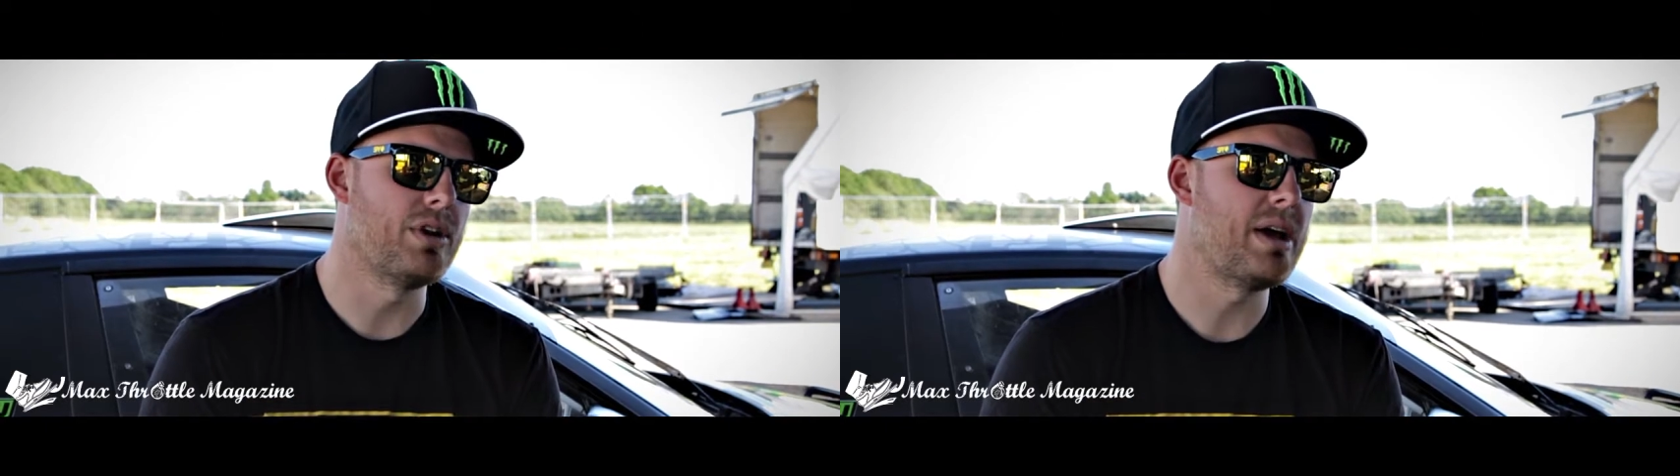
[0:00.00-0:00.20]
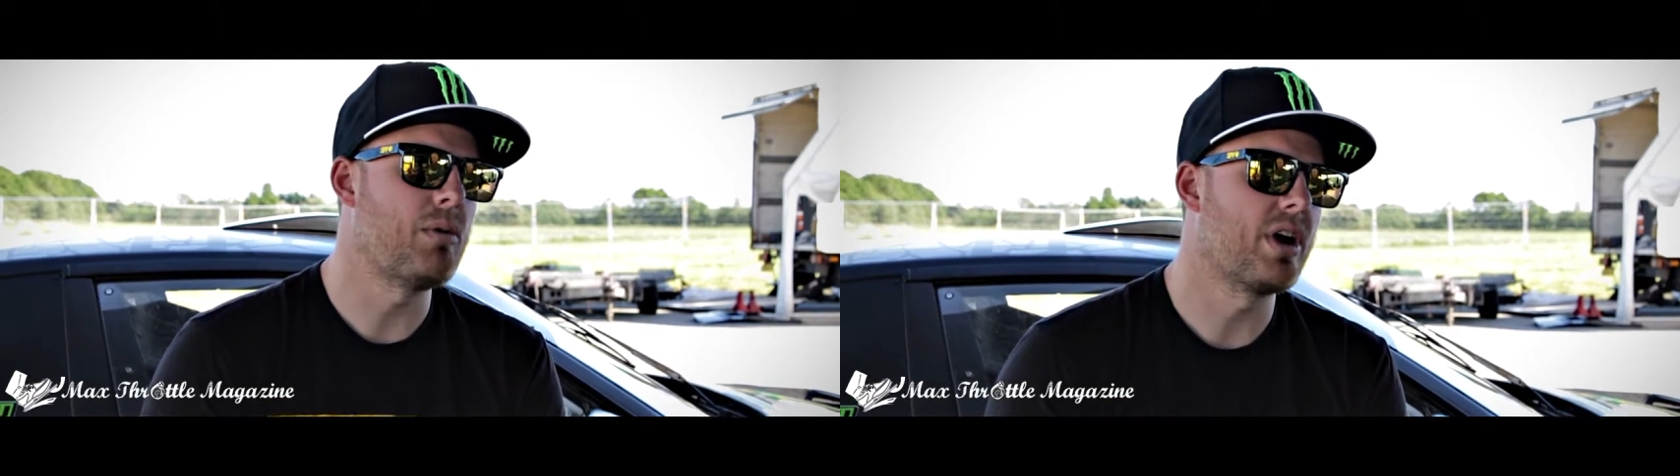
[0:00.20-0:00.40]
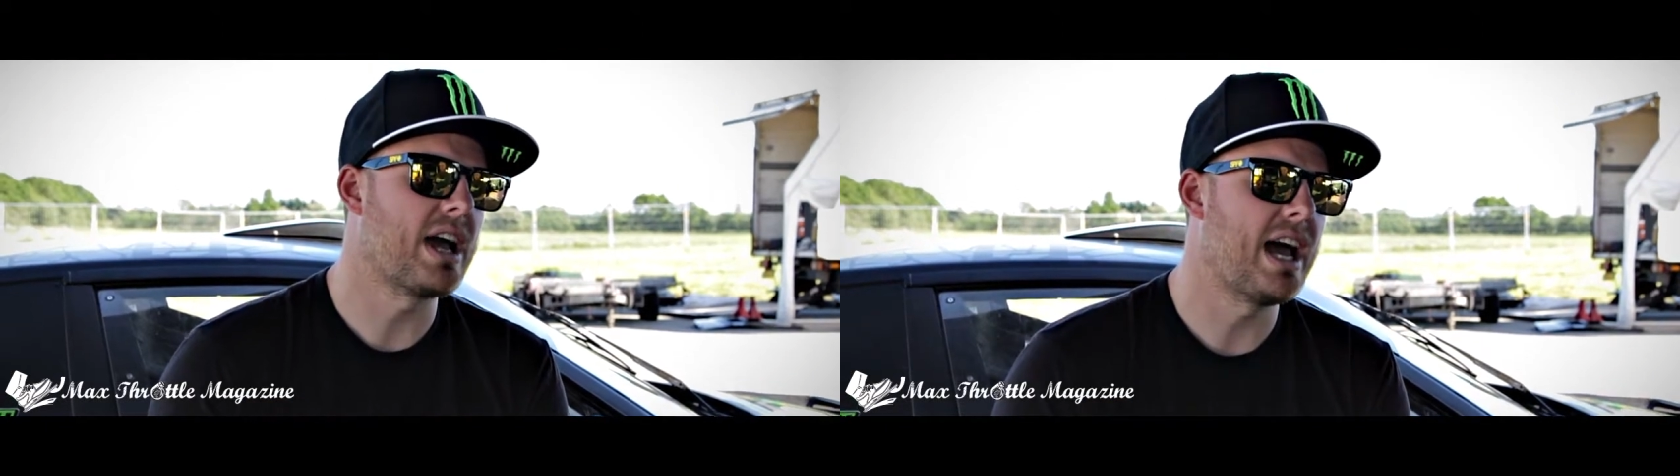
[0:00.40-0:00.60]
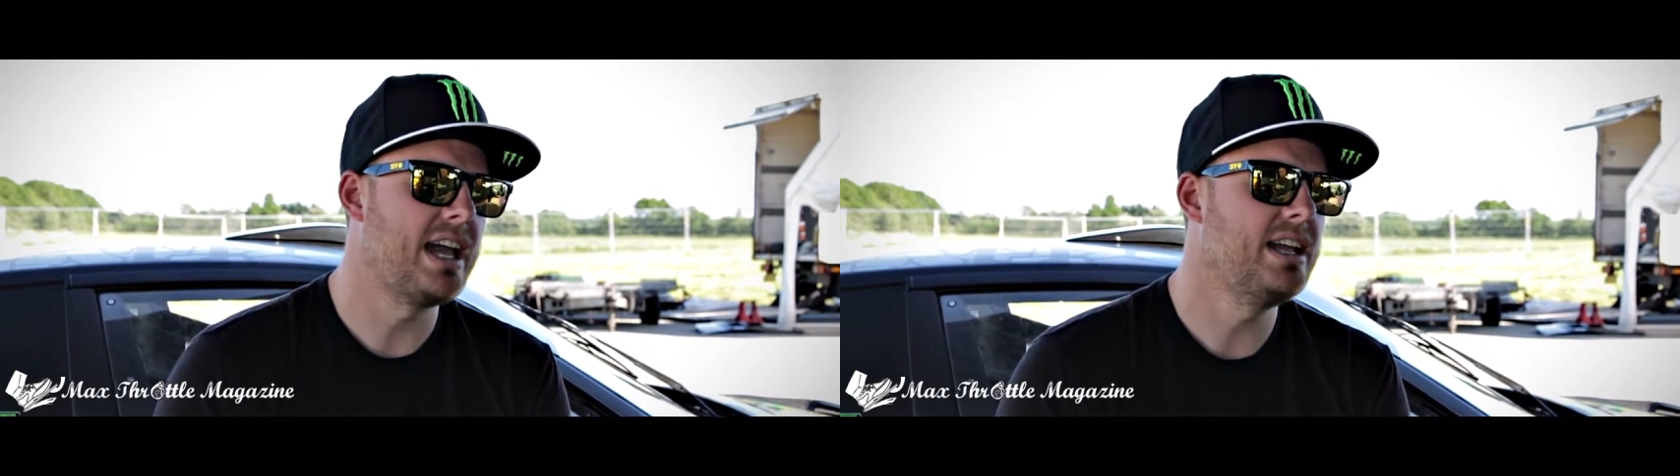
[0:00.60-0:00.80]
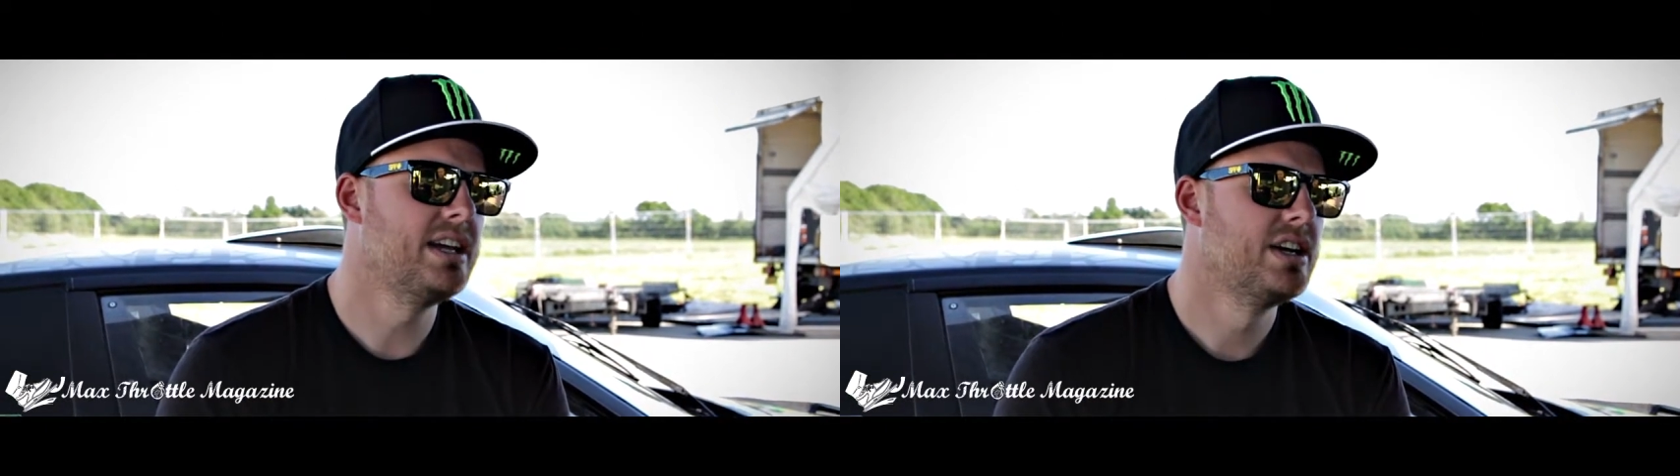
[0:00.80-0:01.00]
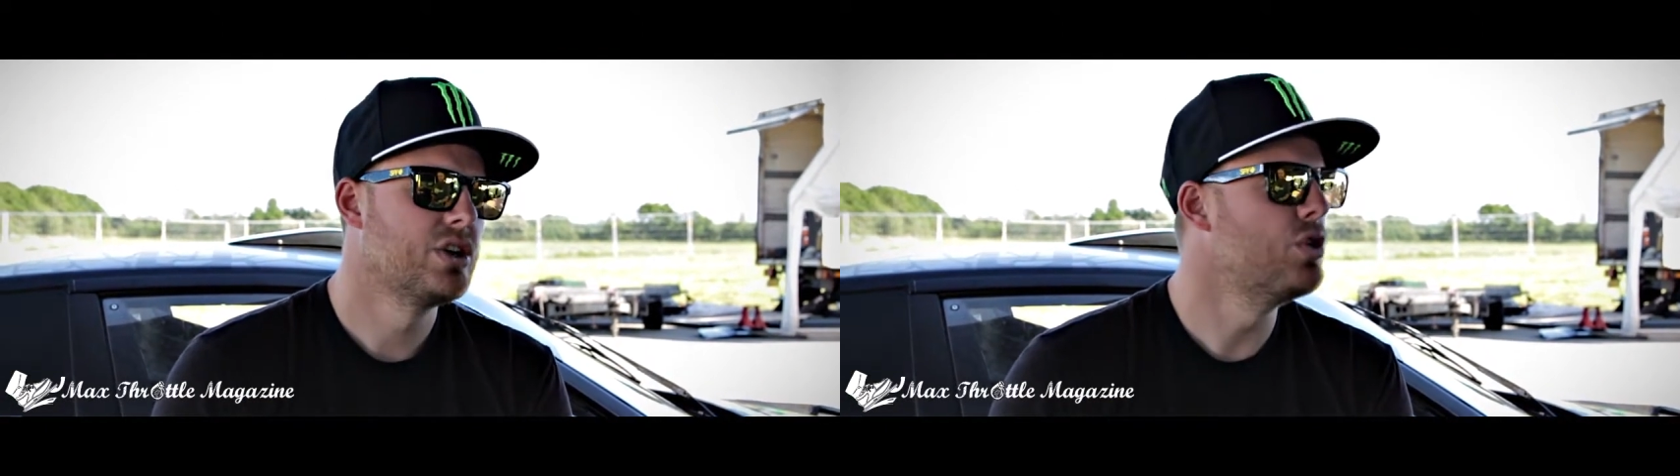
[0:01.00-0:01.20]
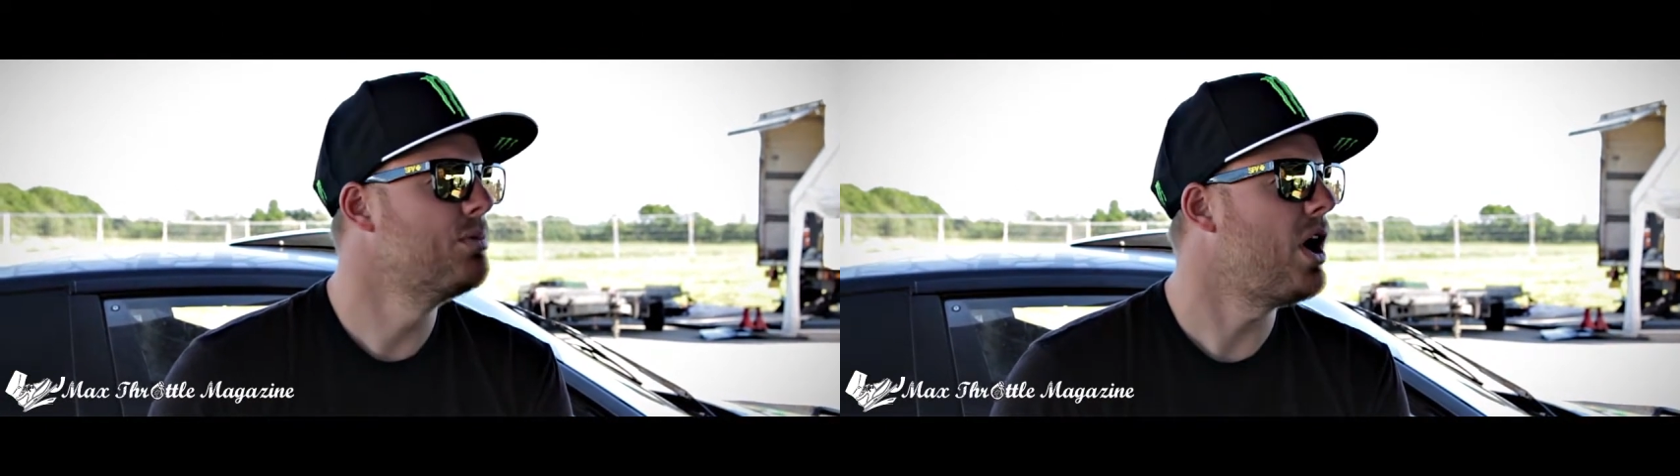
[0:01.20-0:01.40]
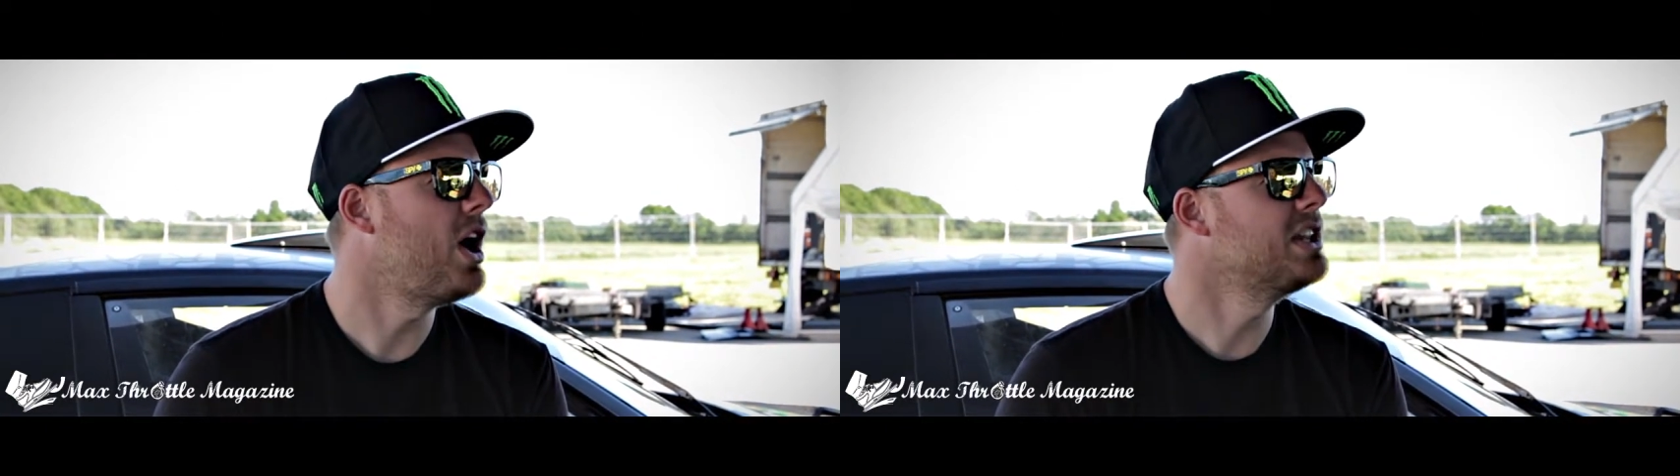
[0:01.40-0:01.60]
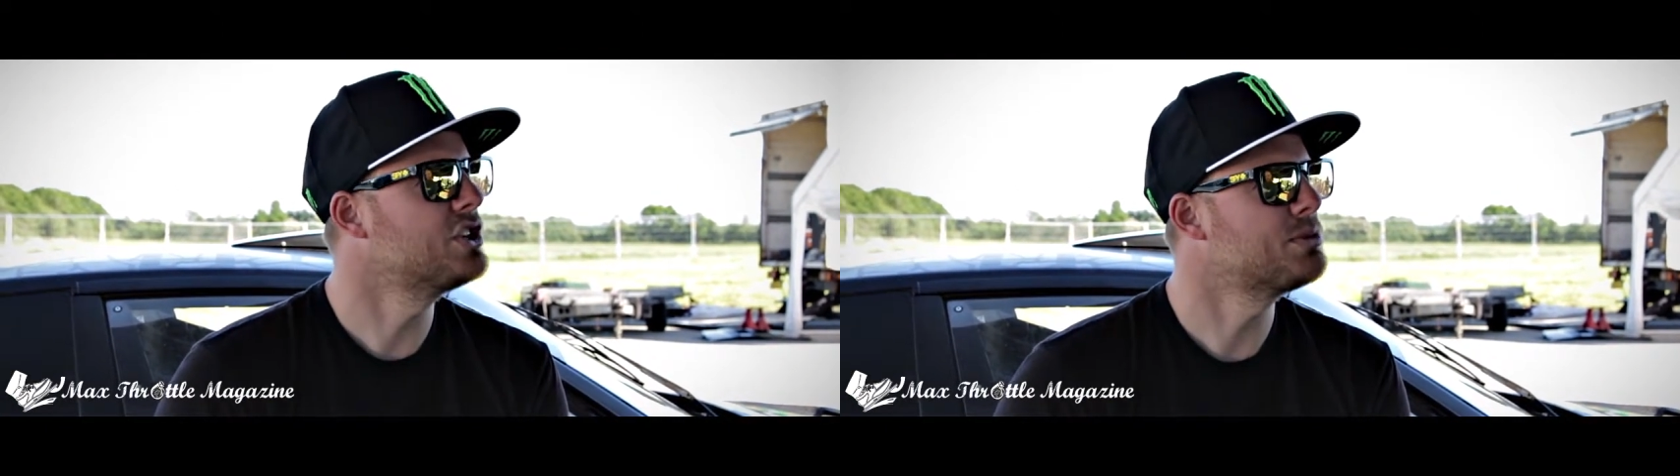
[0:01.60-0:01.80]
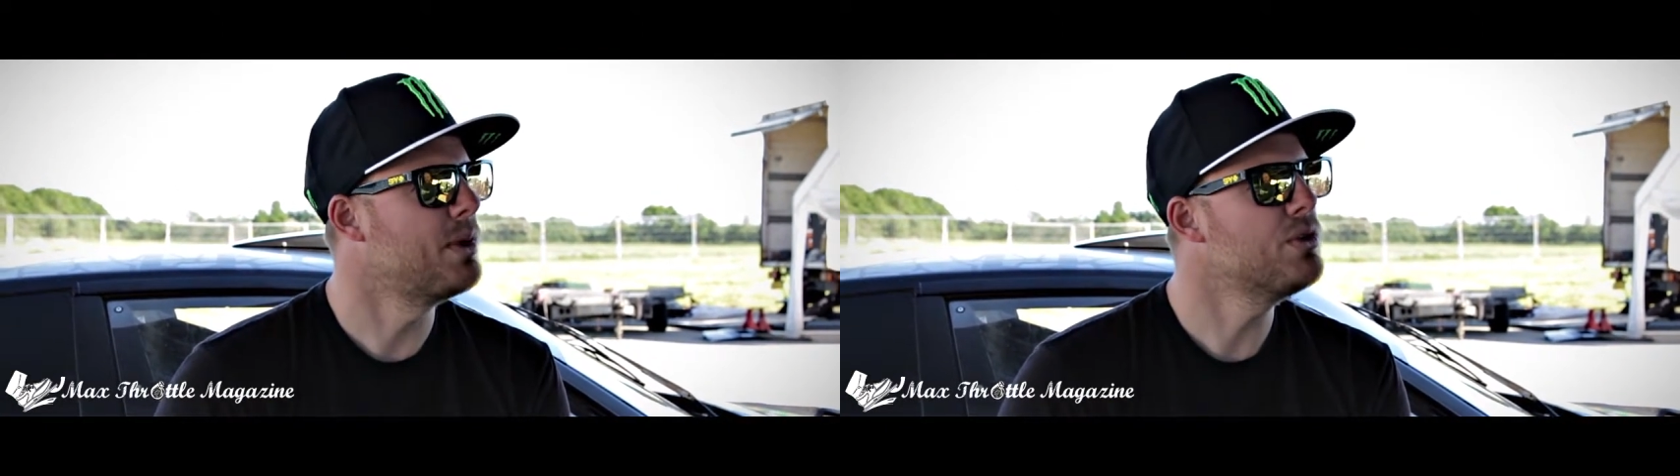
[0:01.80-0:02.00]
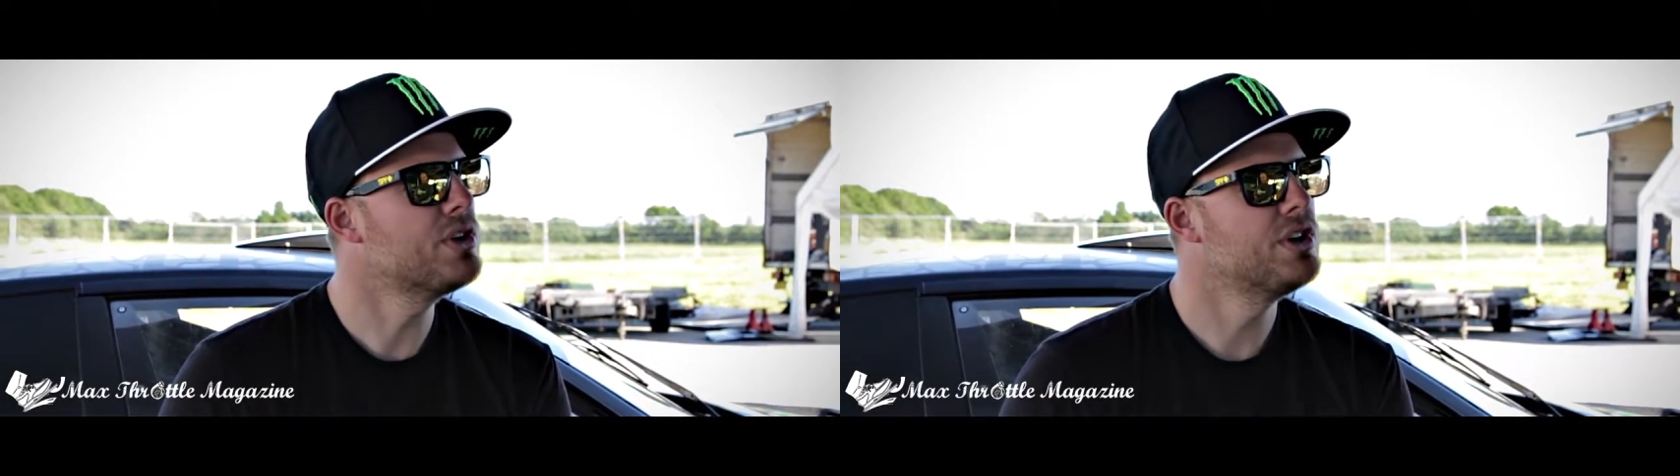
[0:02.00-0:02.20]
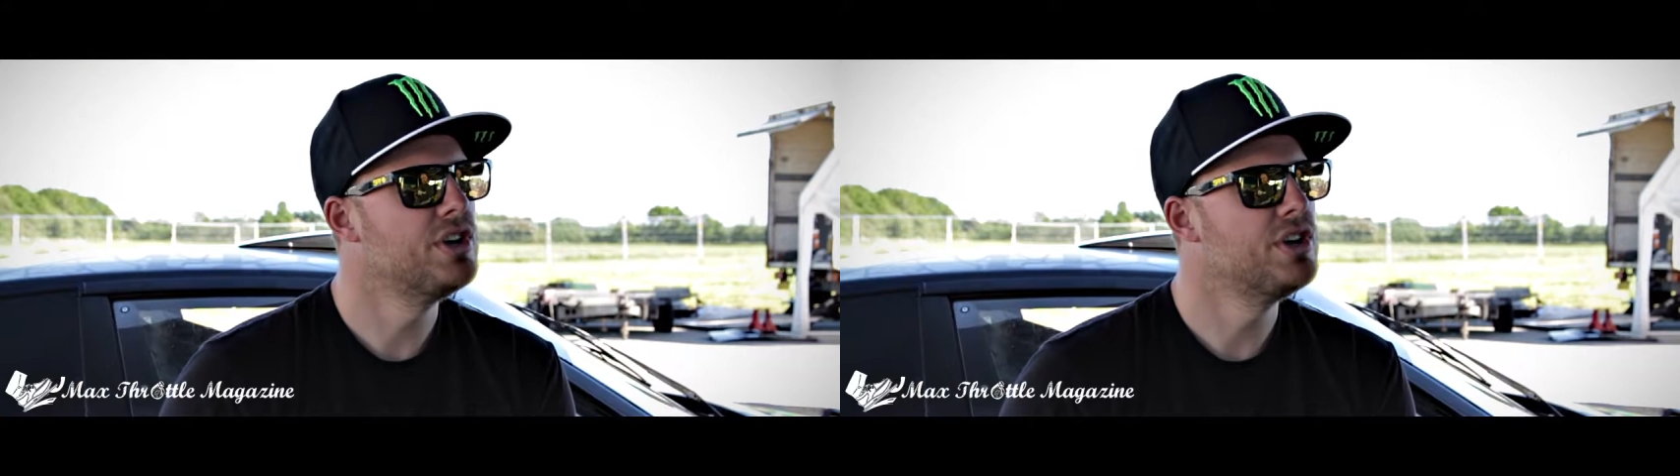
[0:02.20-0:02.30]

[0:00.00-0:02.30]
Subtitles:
Network A called Behind the Smoke,